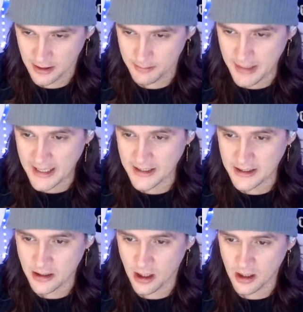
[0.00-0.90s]
Matt
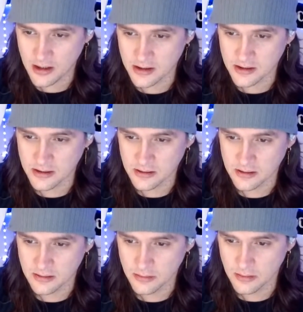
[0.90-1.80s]
in Oz
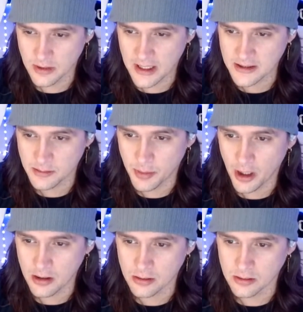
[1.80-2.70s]
has a
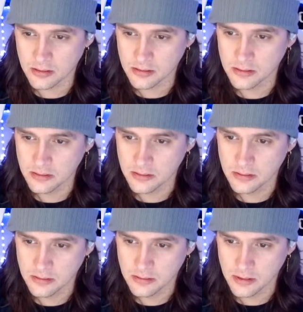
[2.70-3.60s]
bottle.
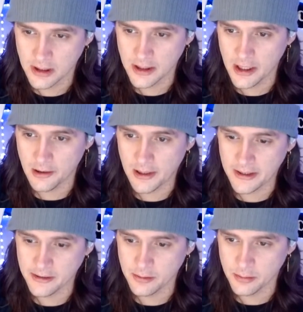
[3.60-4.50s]
Well, hello, how
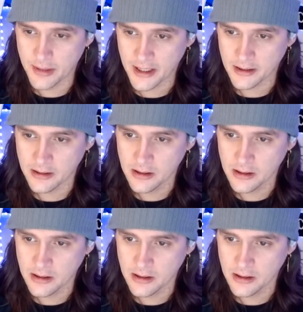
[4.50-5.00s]
you doing, Matt?